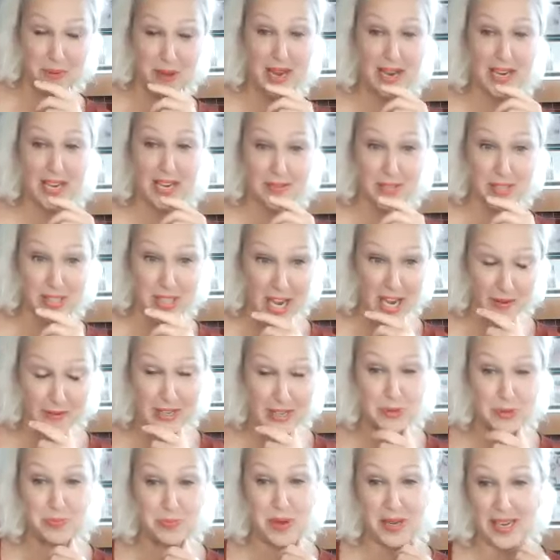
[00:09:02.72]
Being of
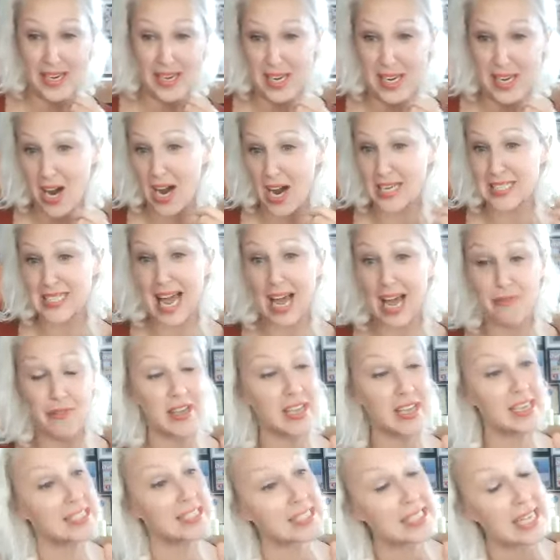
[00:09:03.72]
service, being kind,
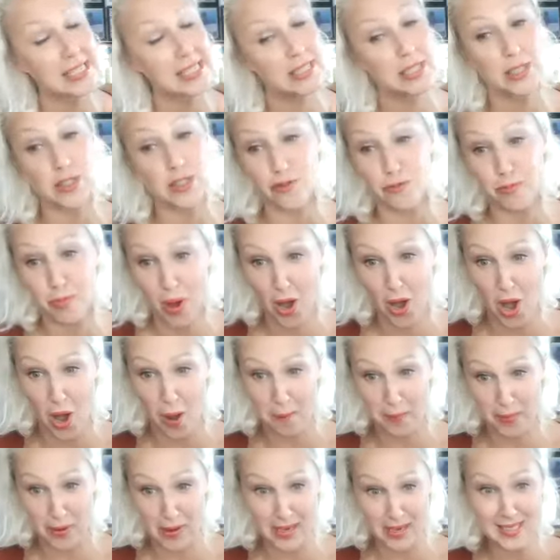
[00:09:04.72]
having a sense of
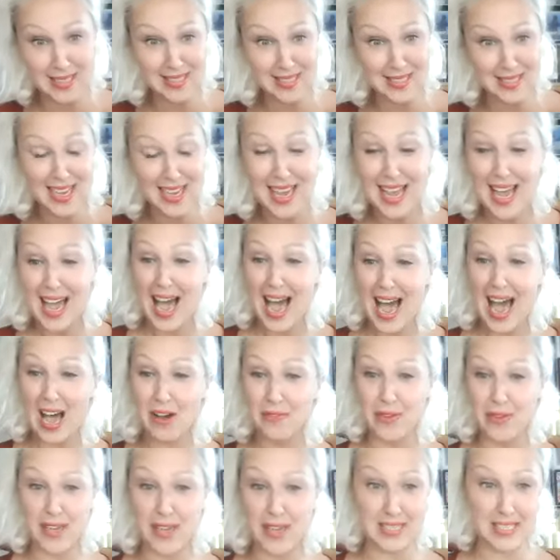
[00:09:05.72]
purpose,
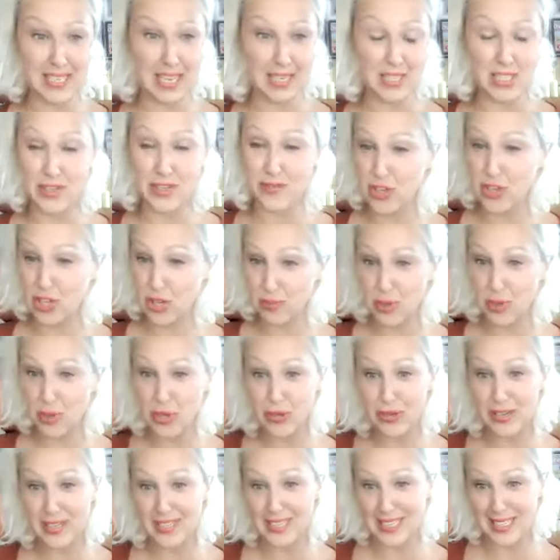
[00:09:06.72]
having a sense of
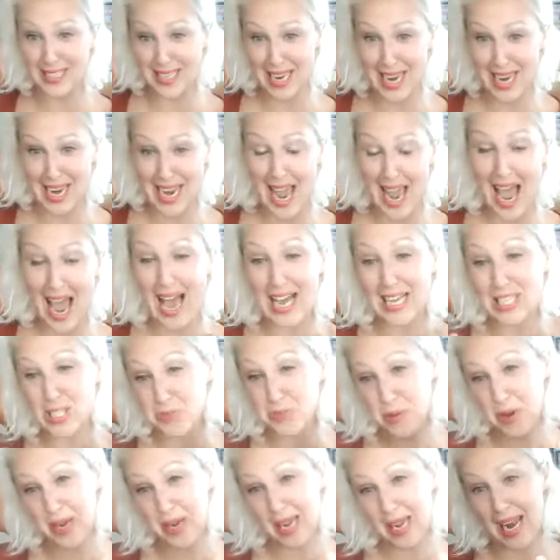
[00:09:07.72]
community,
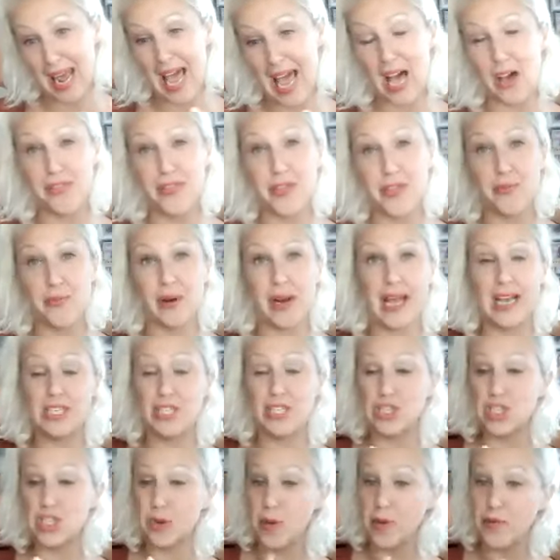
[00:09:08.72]
and being in a healthy
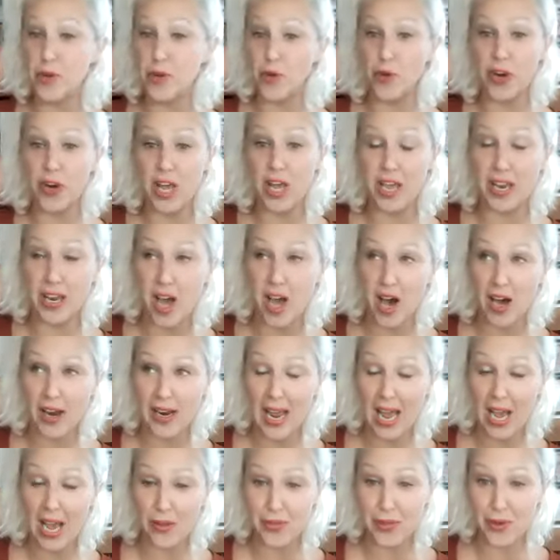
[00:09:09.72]
relationship. If you're in an
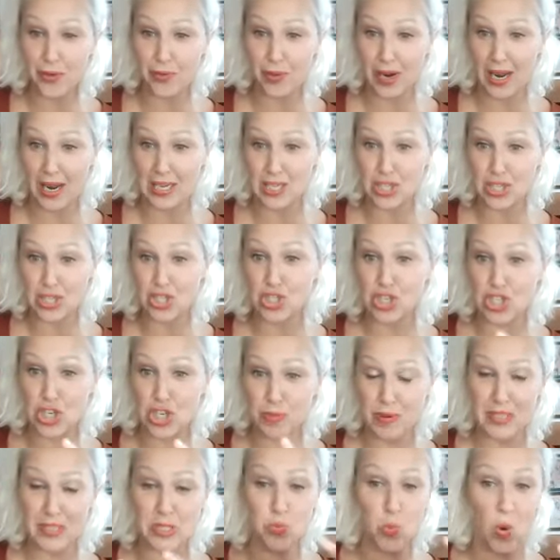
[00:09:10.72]
unhealthy
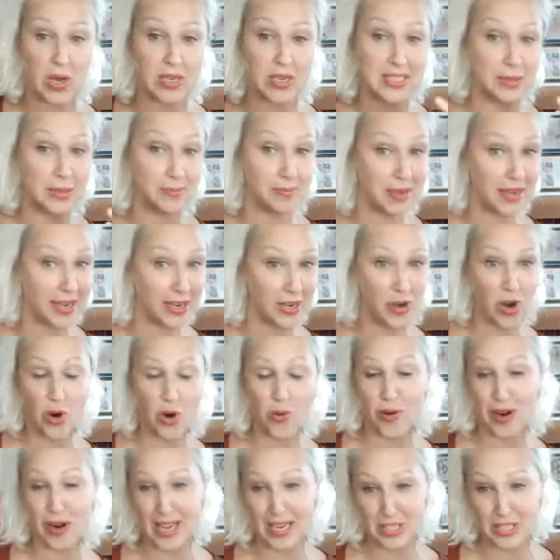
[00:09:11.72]
relationship, it's worse than being in no
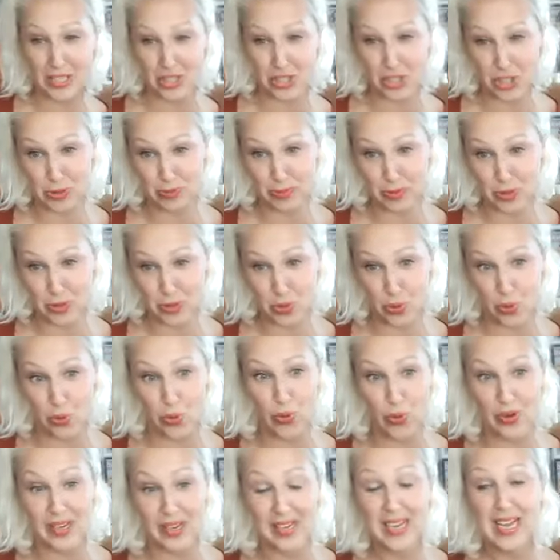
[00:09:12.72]
relationship at
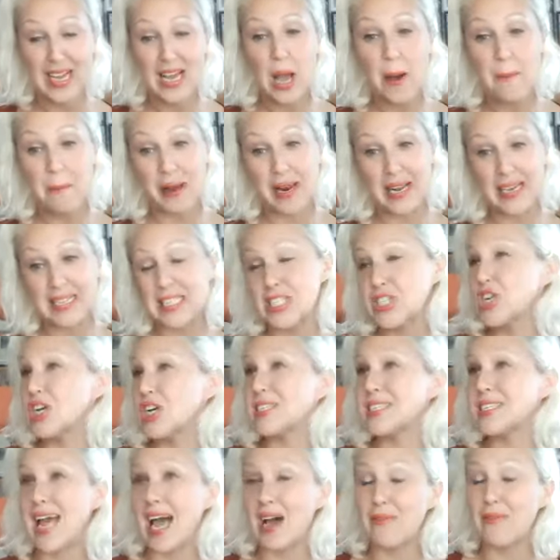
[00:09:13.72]
all. But it's
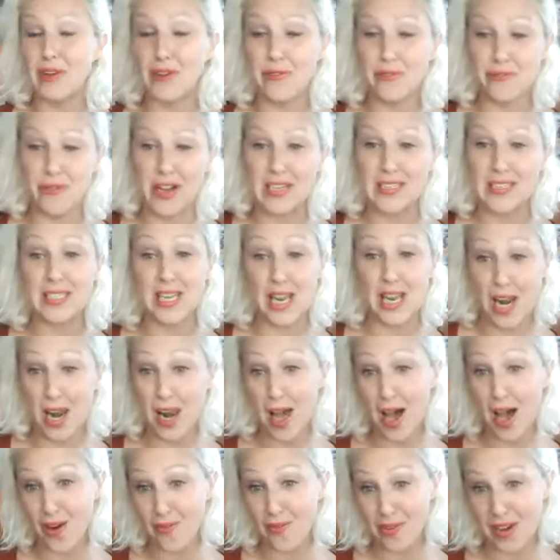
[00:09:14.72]
just having friends and
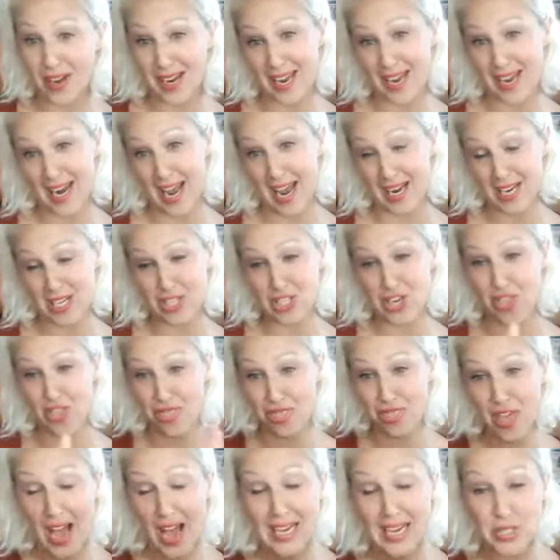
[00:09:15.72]
love and
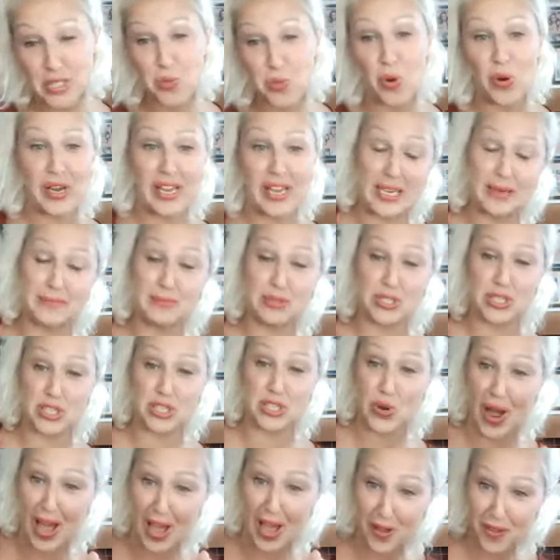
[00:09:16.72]
connection. That's what keeps
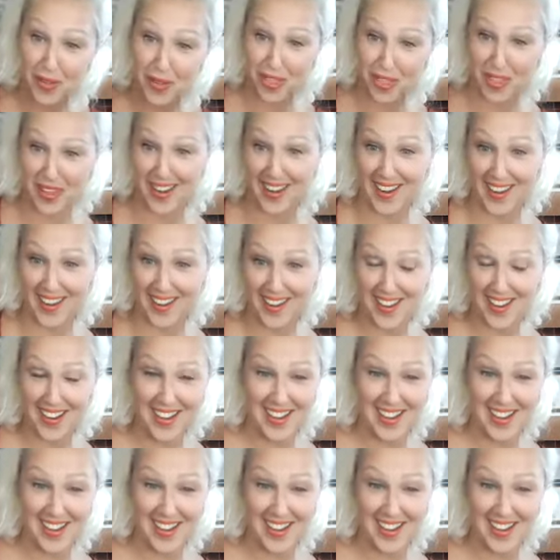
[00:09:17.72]
you healthy.